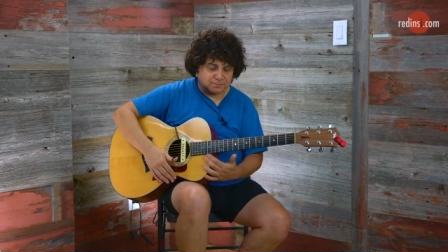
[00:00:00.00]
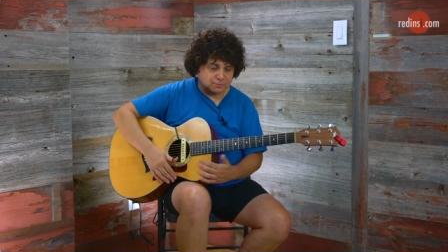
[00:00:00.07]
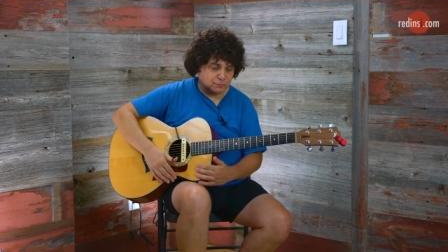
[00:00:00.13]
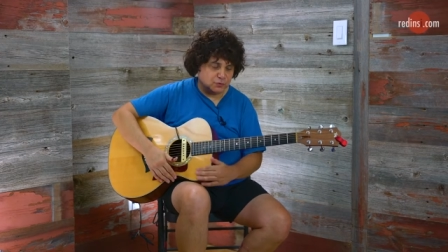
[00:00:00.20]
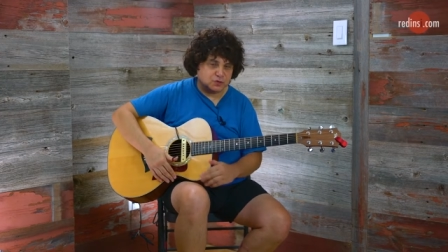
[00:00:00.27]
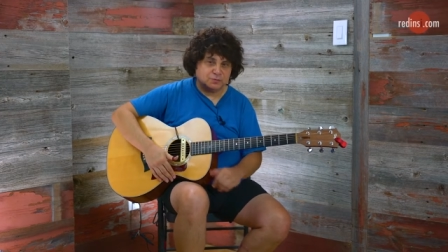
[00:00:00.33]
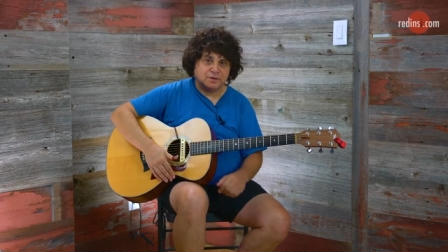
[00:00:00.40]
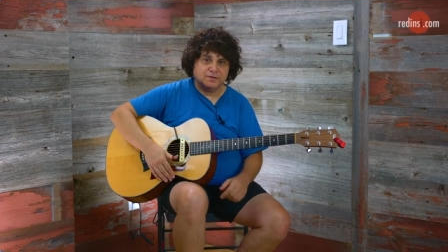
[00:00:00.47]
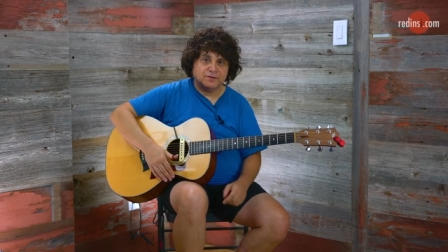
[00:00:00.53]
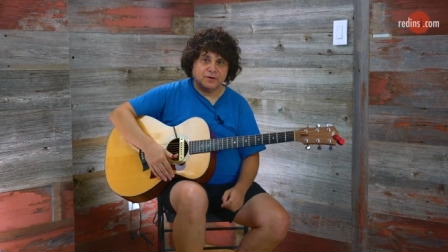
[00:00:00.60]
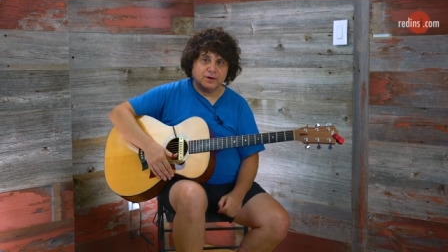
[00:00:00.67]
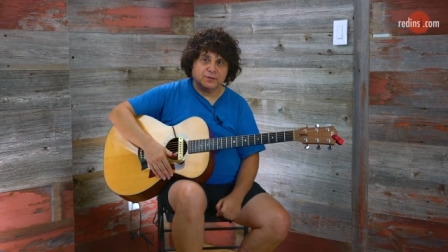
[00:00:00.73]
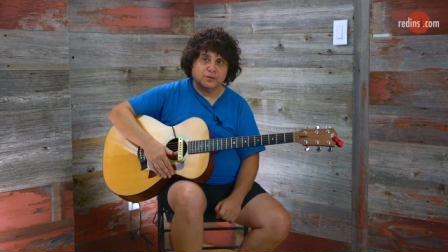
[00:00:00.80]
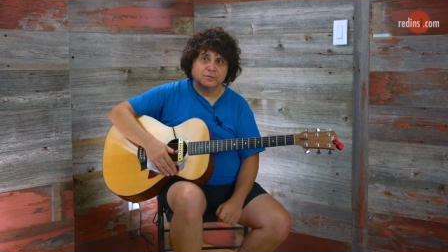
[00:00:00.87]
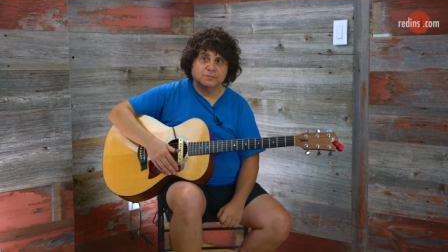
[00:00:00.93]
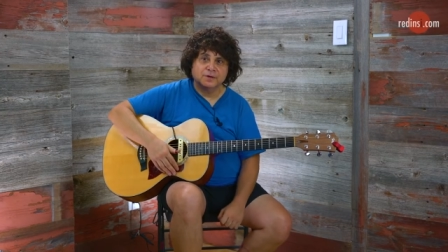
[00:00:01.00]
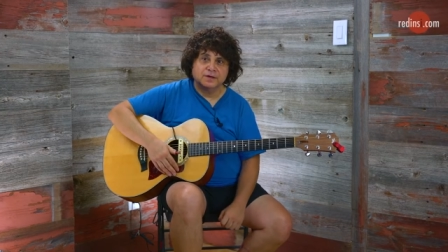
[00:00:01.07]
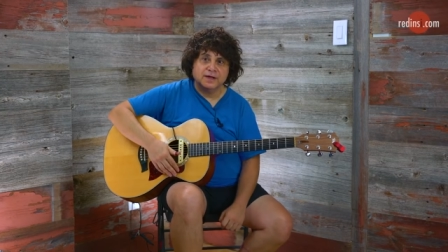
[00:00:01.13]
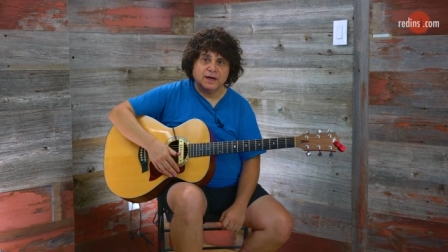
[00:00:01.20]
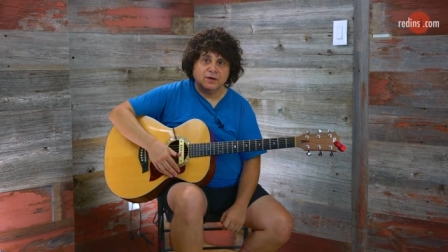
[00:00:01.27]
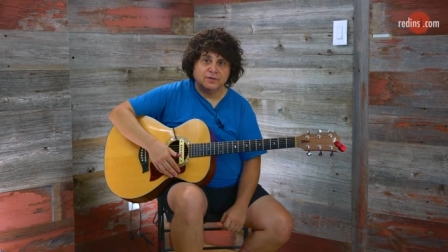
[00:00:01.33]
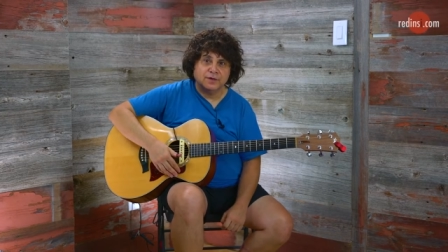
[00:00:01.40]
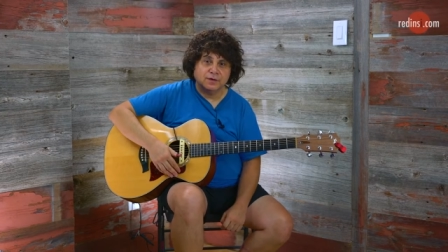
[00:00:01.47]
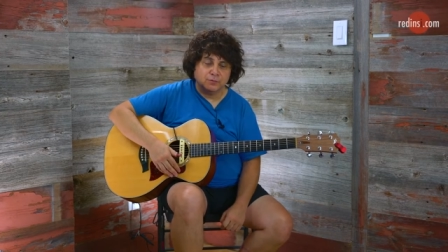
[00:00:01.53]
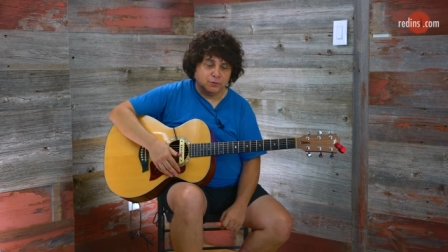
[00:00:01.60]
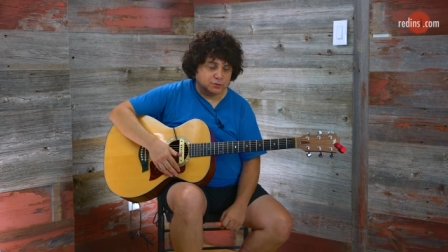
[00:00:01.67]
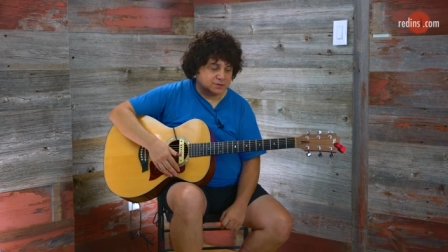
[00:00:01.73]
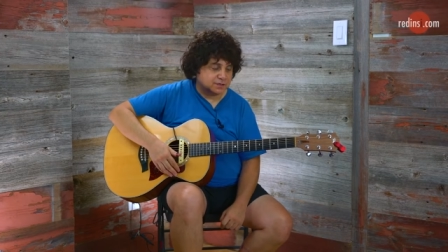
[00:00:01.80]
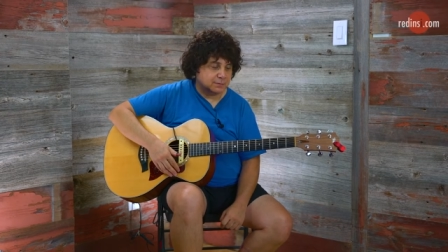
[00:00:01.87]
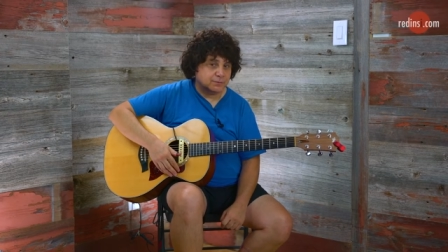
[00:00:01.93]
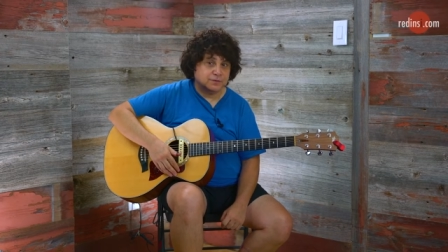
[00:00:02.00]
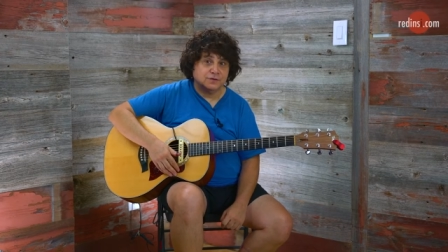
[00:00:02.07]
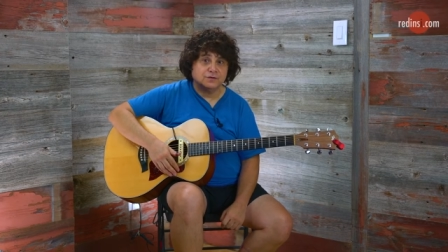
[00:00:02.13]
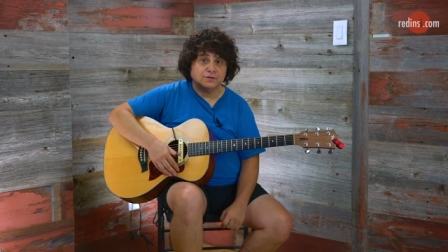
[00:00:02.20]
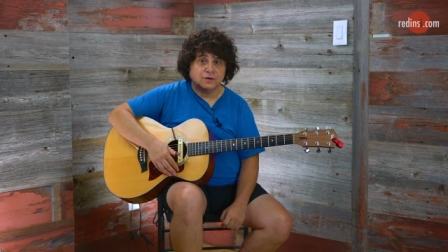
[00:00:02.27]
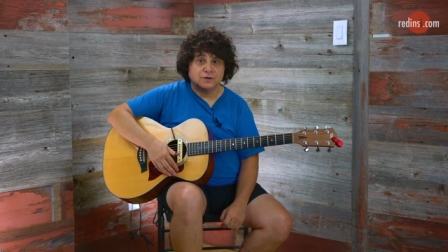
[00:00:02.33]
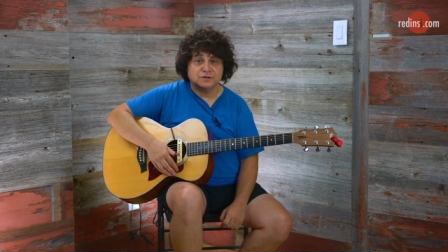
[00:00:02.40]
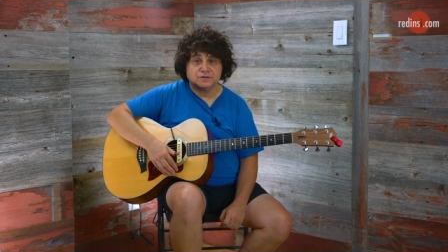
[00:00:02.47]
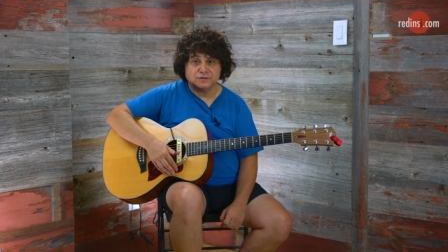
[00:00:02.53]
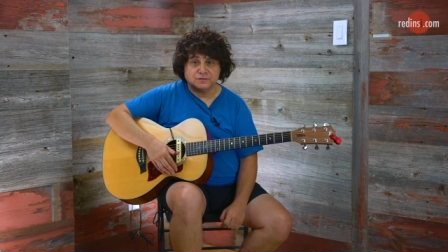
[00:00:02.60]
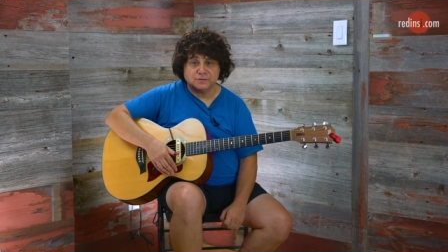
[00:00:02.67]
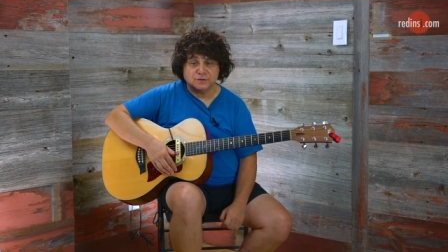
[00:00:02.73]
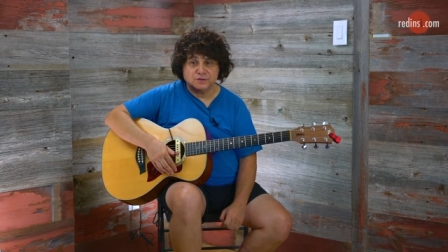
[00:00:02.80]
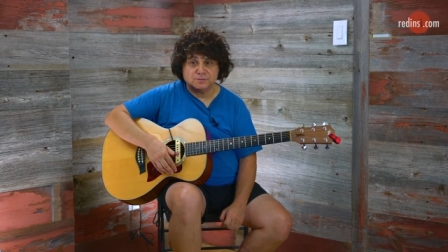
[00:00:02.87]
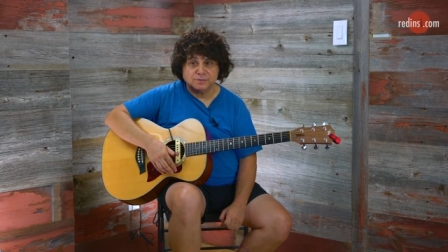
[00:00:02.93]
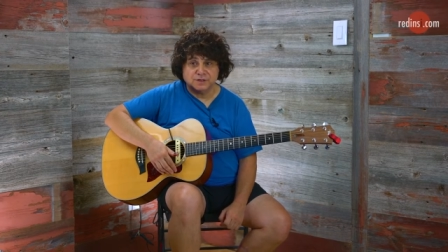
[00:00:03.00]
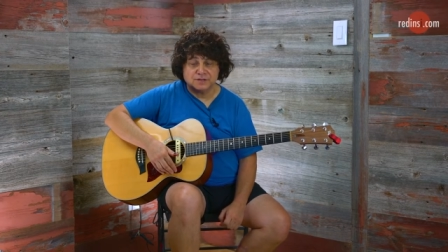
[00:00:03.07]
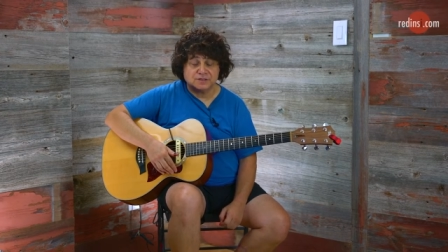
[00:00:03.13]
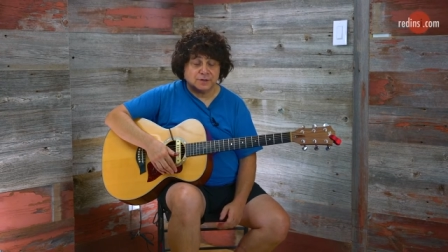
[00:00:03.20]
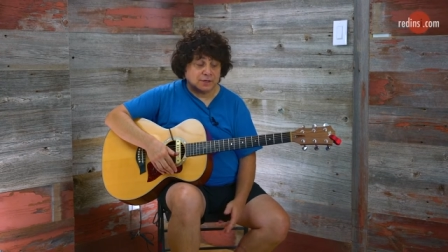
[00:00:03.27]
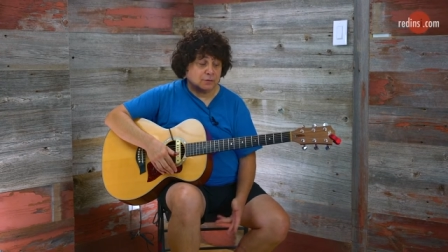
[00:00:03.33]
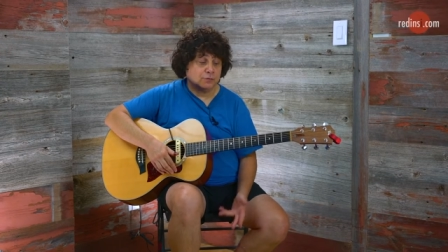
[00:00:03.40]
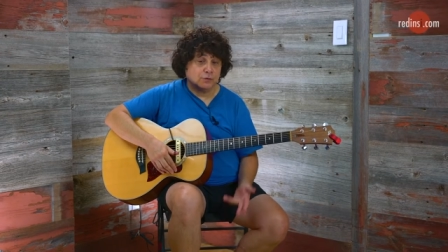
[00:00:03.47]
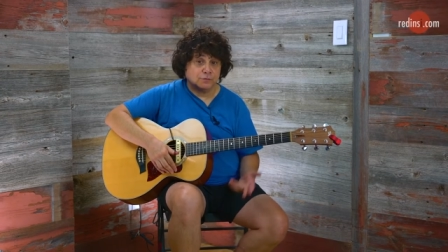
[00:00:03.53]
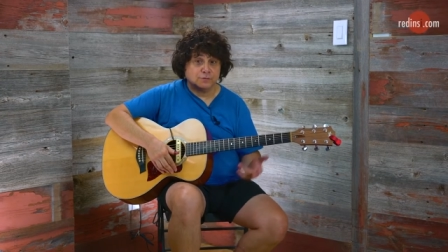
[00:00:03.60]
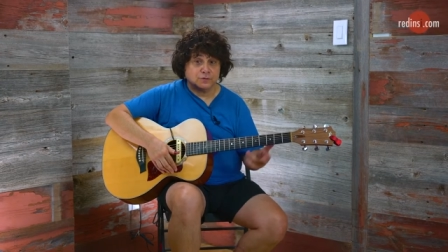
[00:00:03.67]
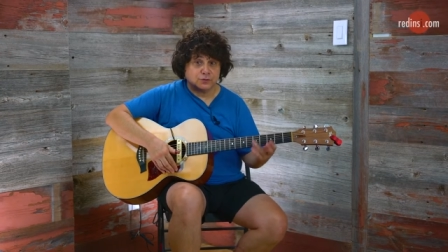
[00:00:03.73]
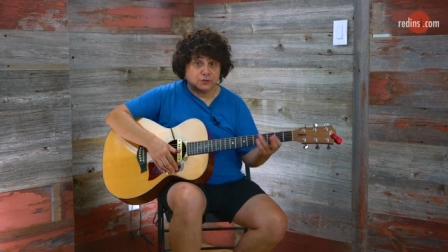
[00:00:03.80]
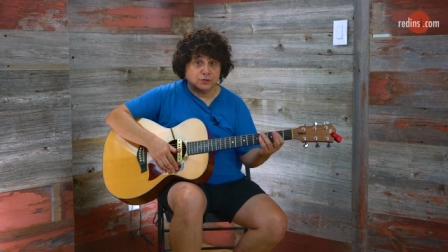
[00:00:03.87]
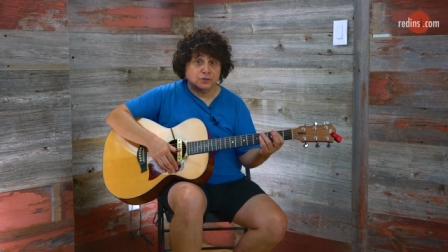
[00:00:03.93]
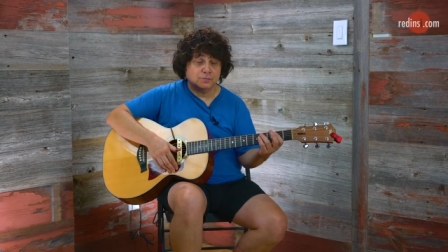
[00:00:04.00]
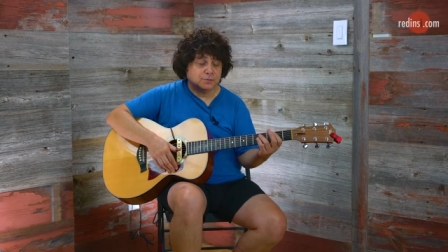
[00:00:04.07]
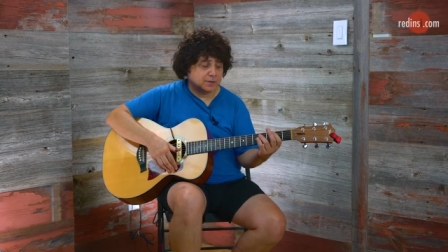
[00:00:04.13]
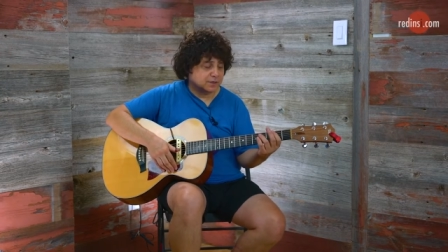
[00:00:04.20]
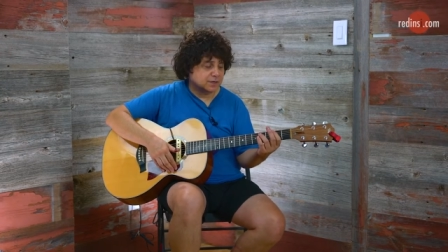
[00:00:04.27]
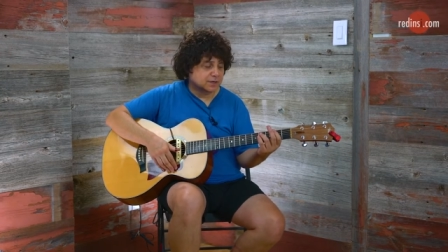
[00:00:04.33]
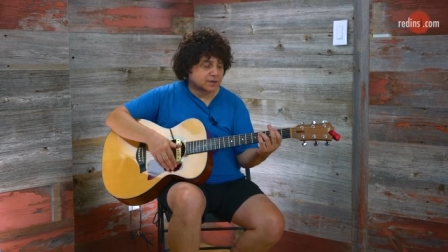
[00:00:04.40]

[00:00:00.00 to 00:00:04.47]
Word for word: which may very well have been how they wrote some of these songs in the first place, though I don't know for sure, but